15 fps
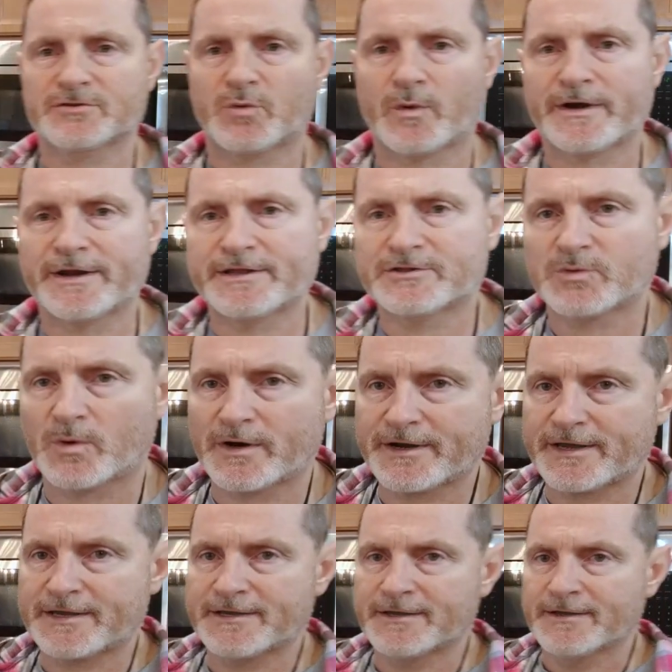
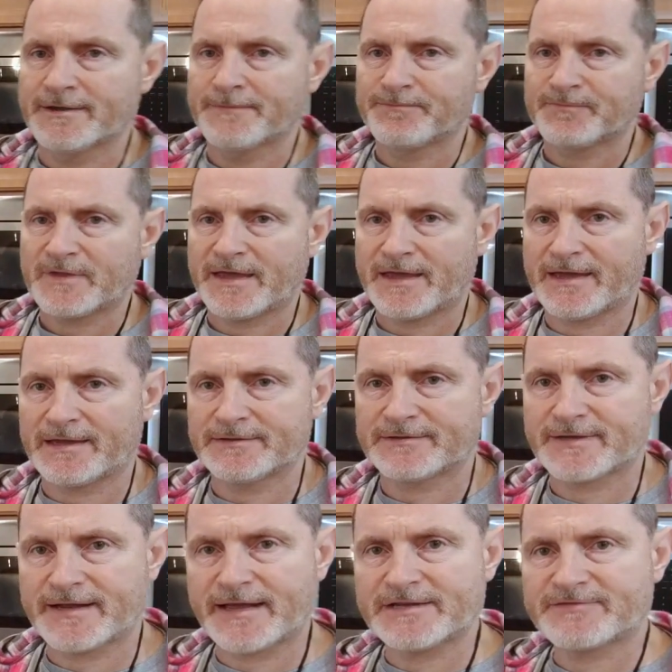2020, and
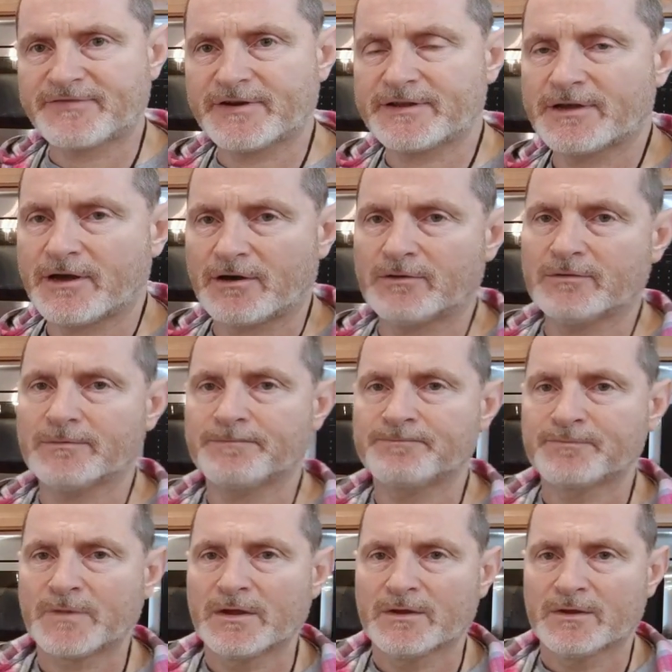today's video
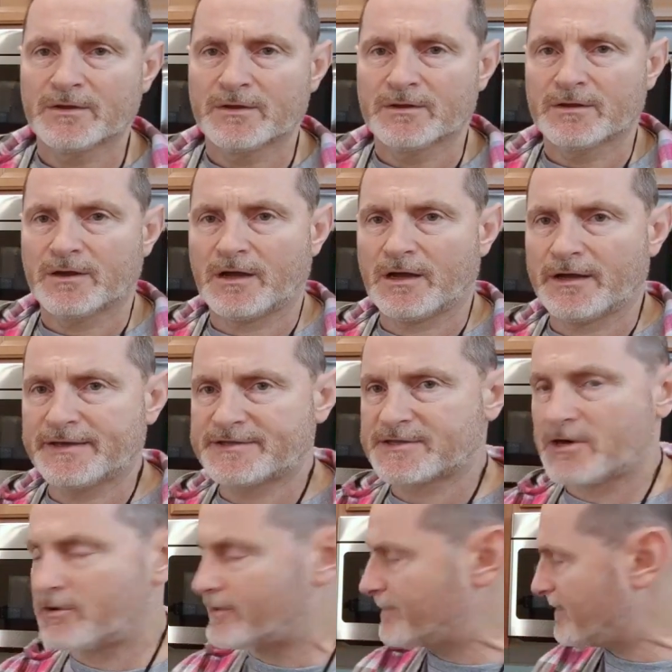uh, is
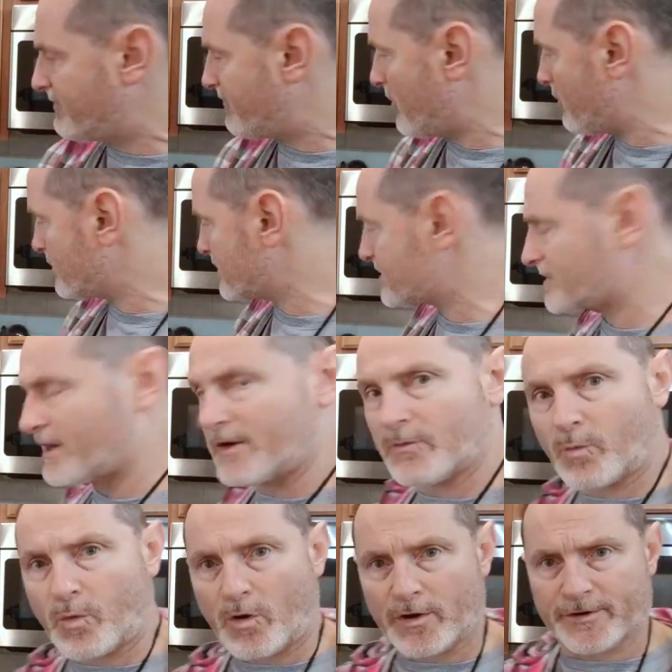going to be focused
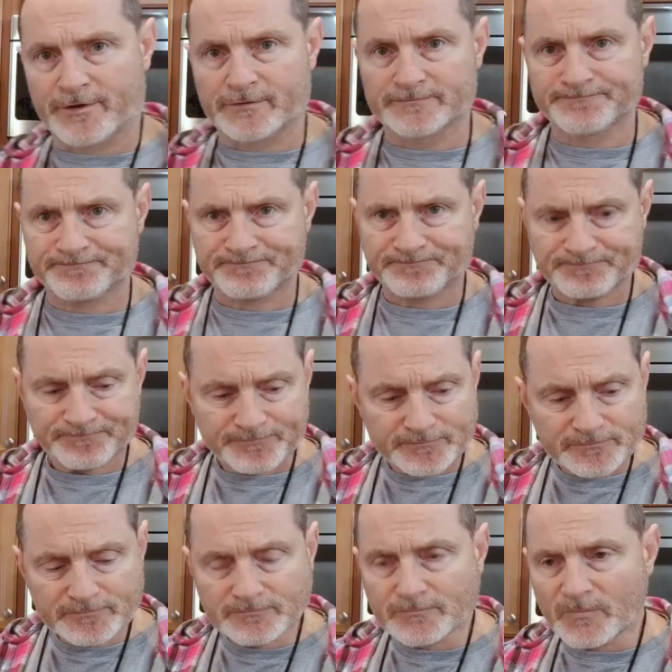on water.
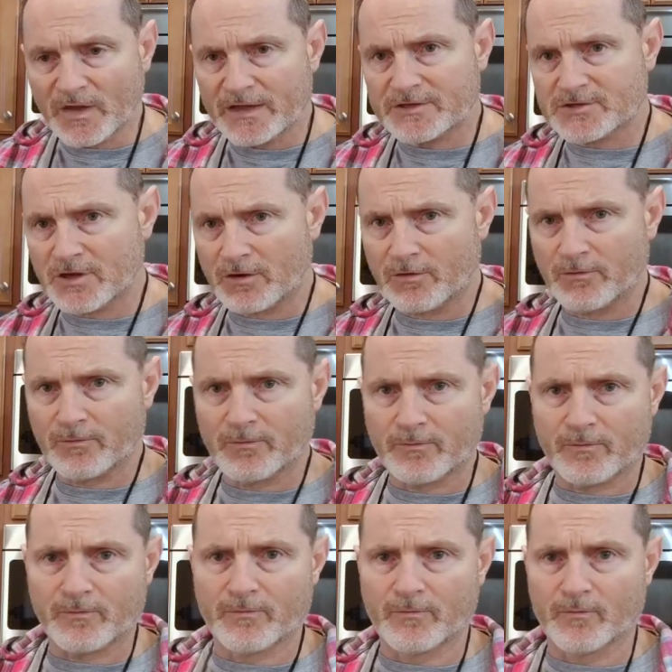And so,
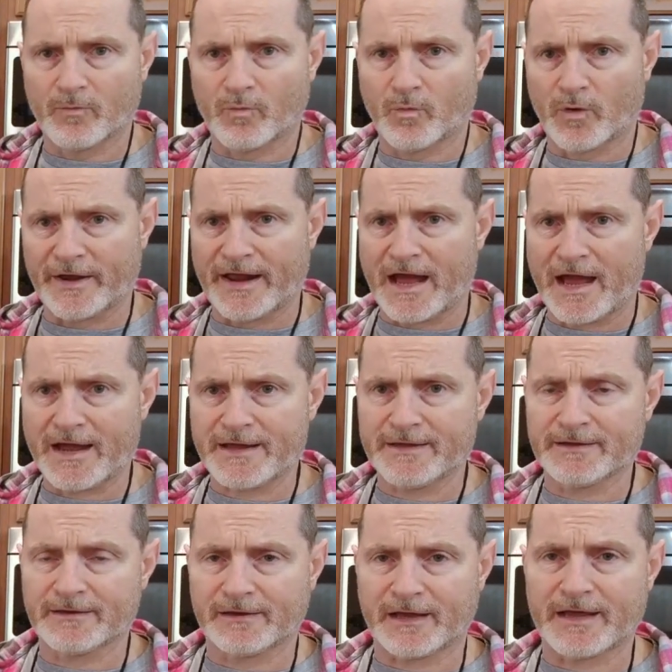what
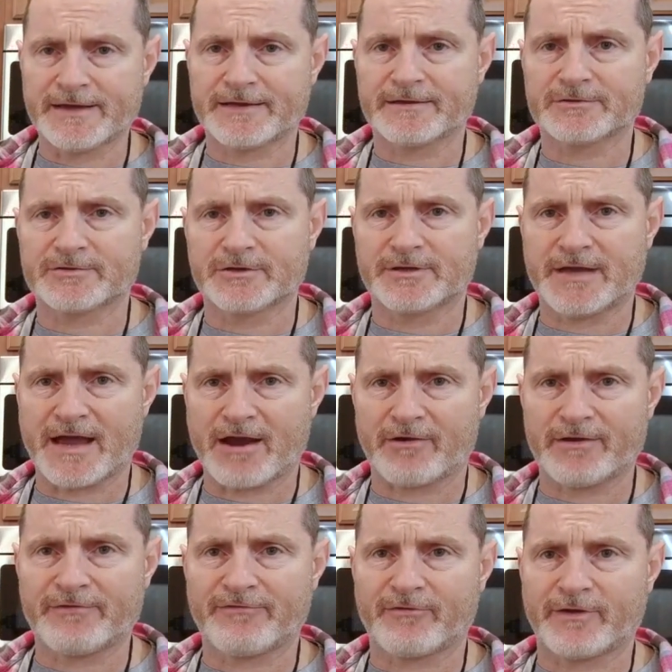I like to
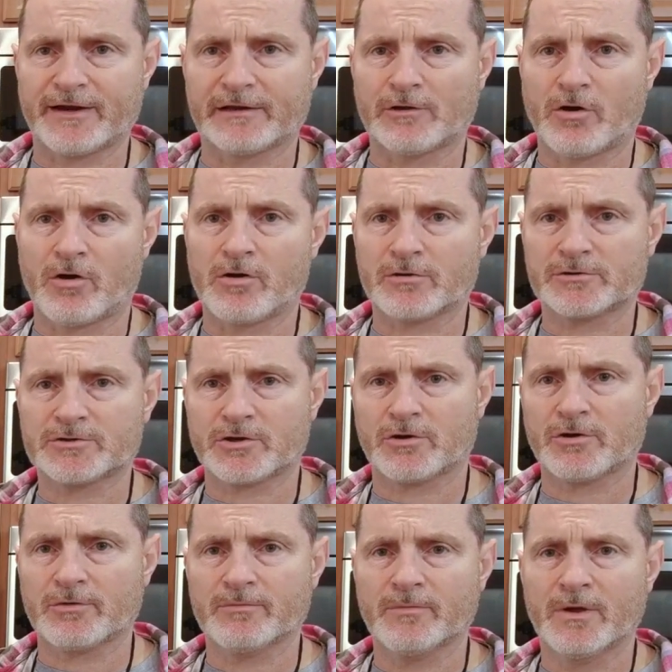carry for a long
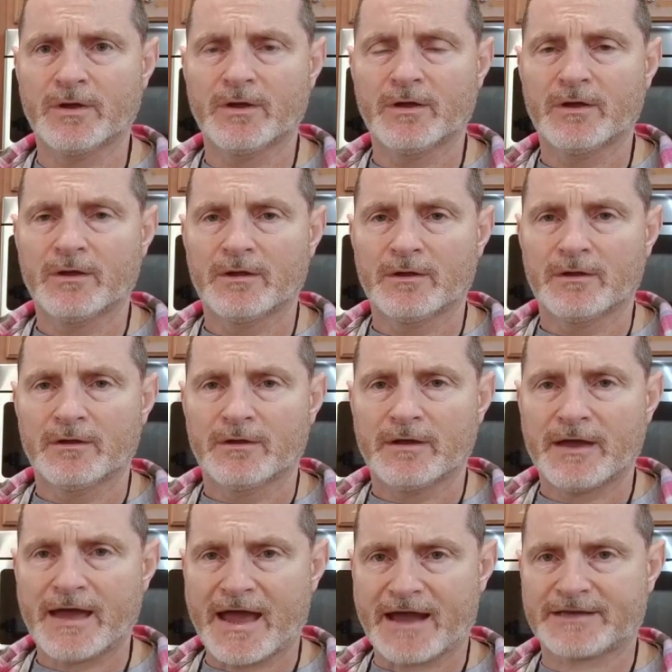term
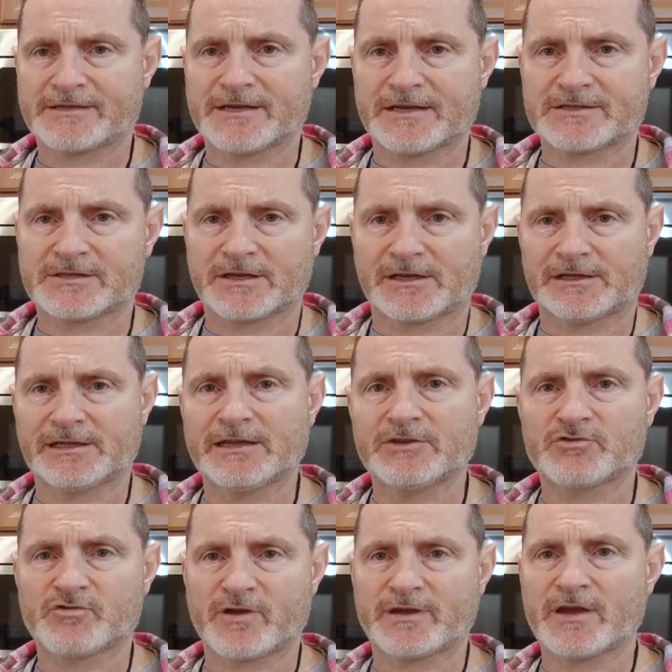access to
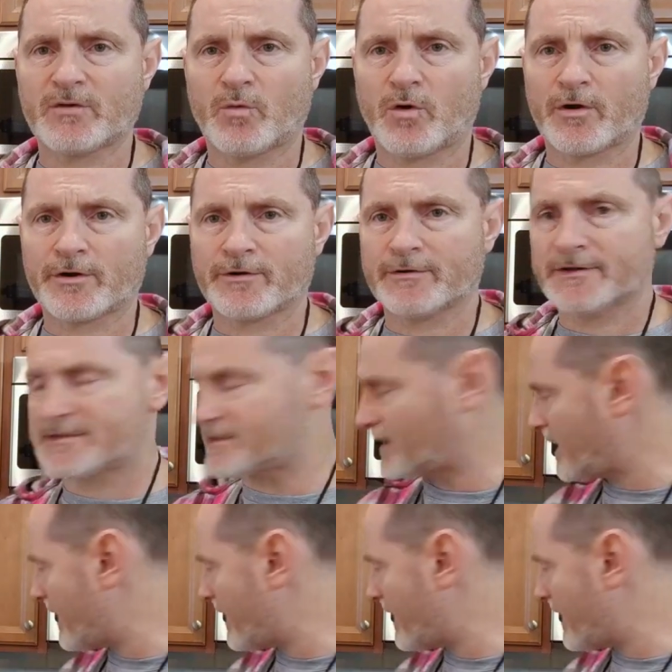clean drinking water is the